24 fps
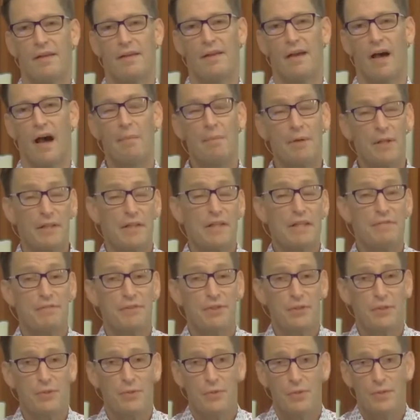I'm going to leave
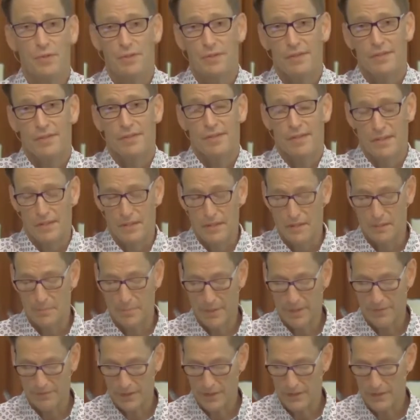you on a little
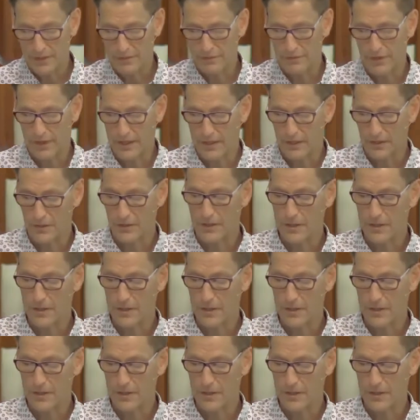bit of a cliffhanger